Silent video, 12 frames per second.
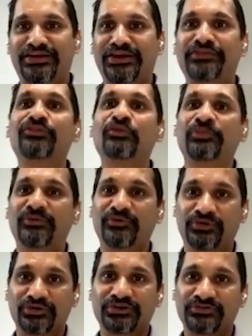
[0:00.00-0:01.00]
in the Supreme
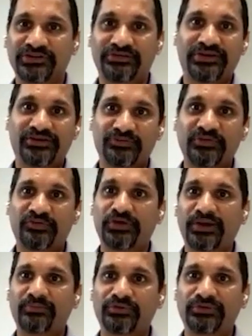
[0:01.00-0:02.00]
Court for 3 years
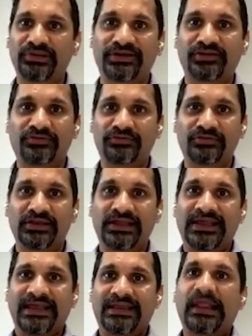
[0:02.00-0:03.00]
before I moved to London. So
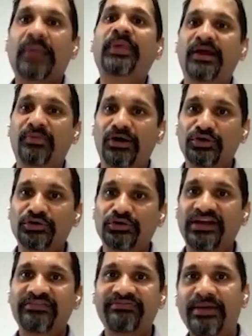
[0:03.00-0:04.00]
nothing about
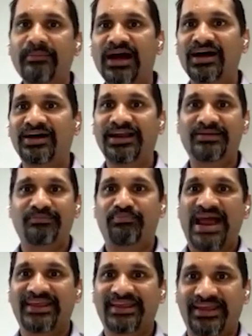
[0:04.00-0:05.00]
FEMA and
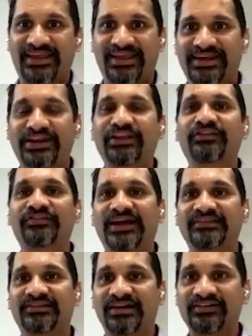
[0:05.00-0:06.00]
banking and any of
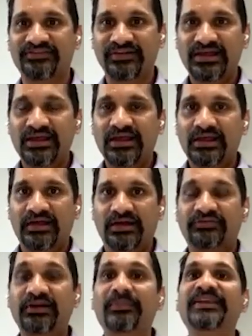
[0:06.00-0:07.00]
that stuff
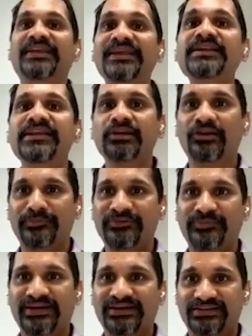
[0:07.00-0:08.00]
from an Indian law
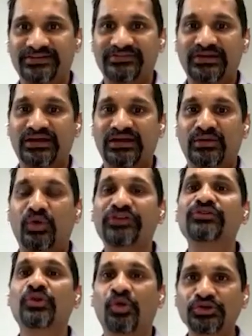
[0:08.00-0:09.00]
perspective was
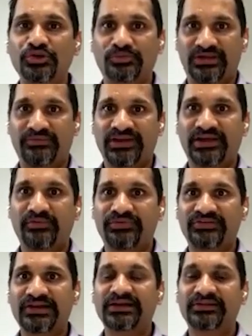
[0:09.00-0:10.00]
known to me when I
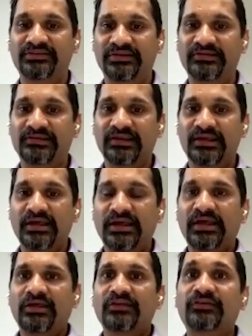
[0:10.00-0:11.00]
started this.
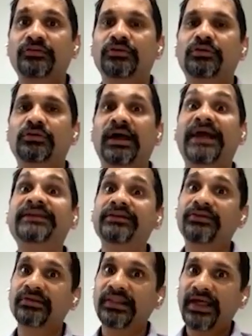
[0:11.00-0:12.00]
So I
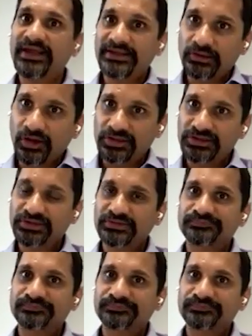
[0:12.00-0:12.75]
did rely a lot